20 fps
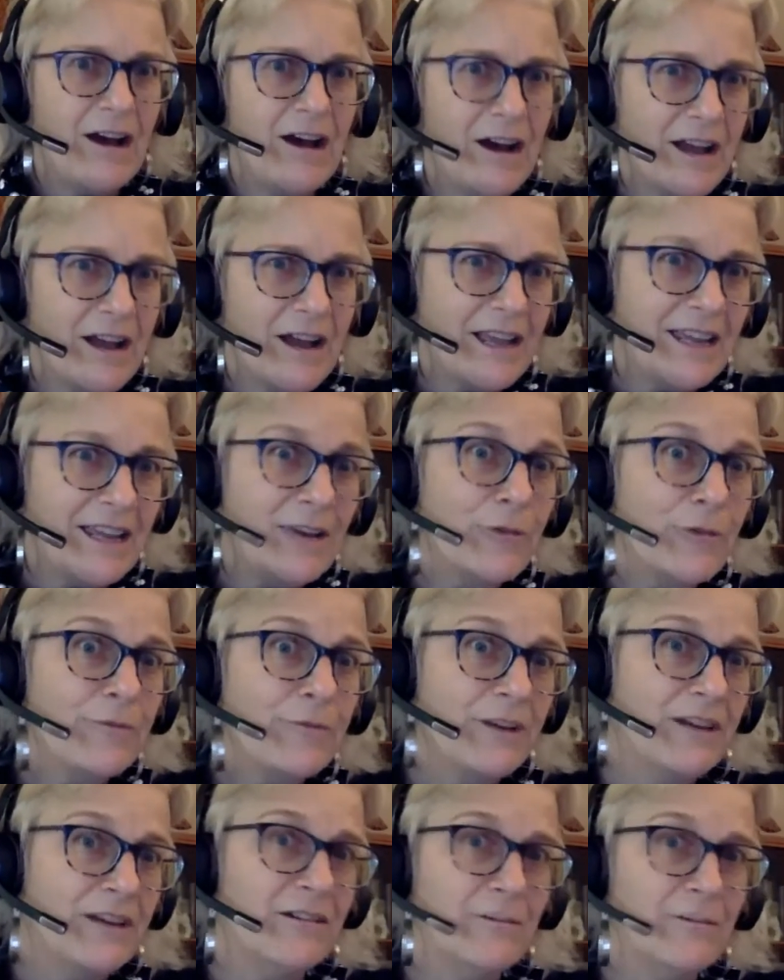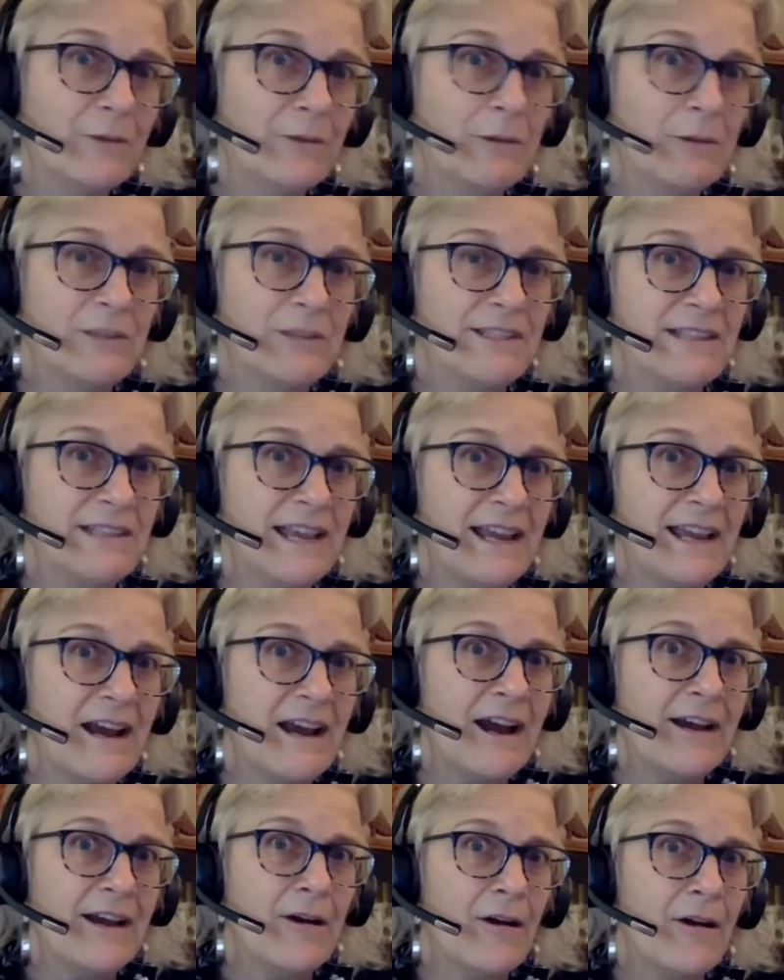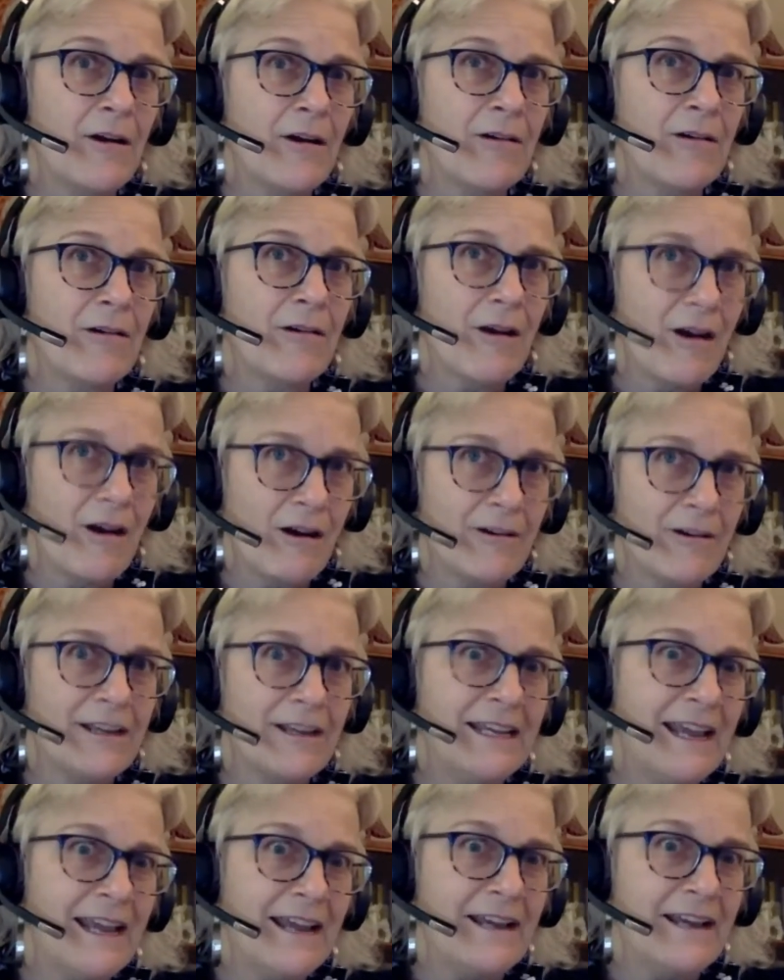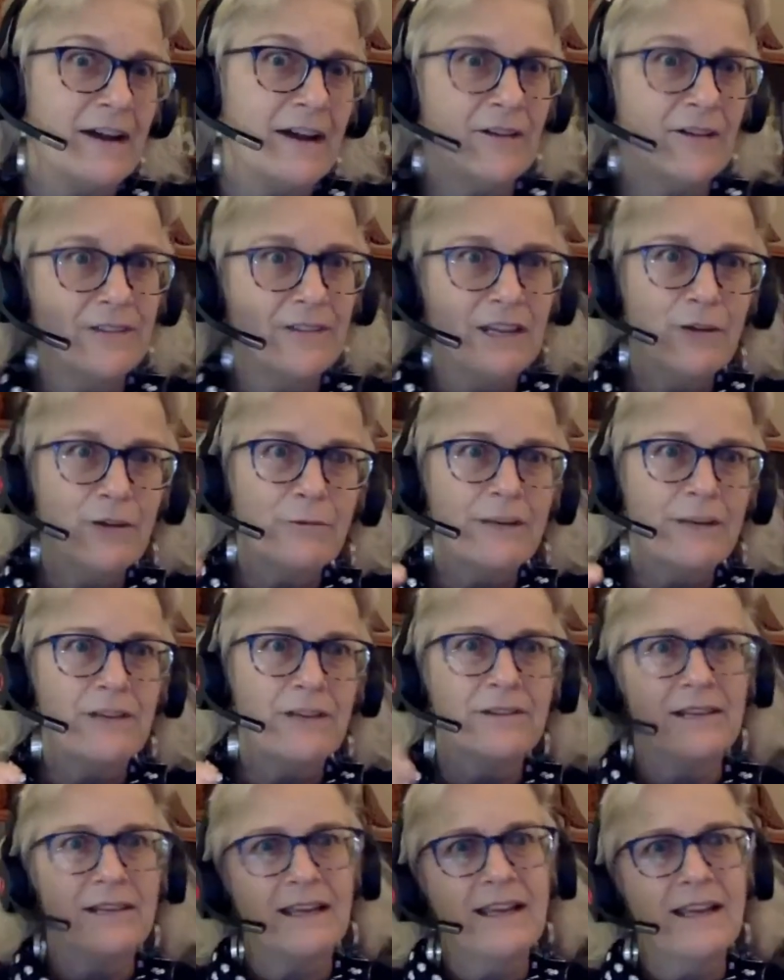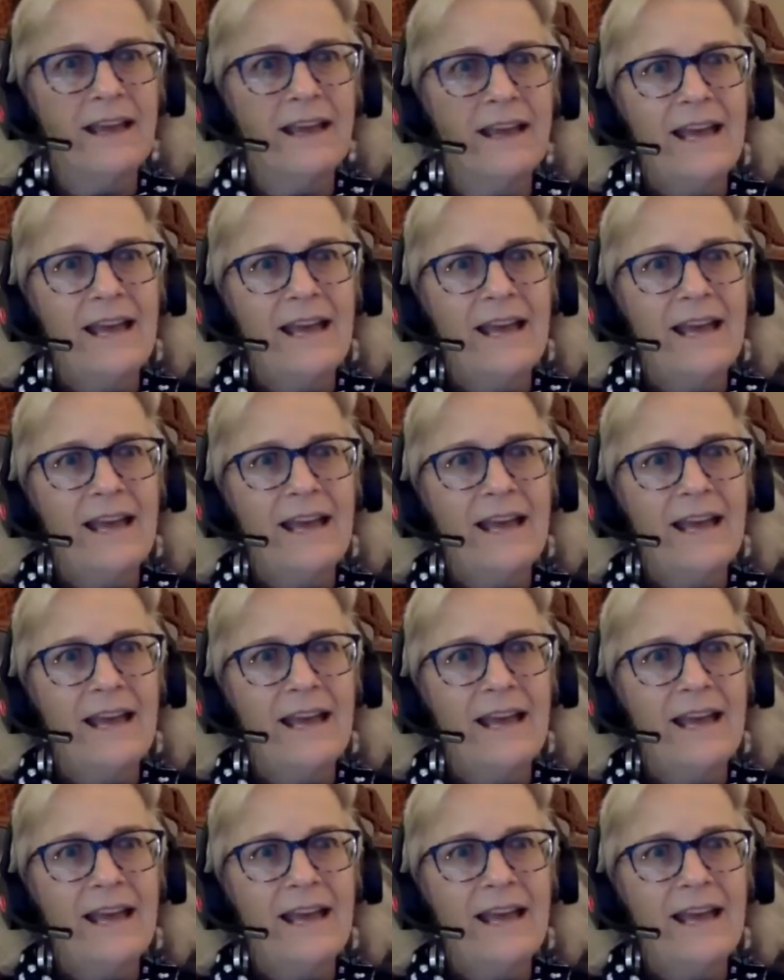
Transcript: irreal we would say i r r e a l the irreal thing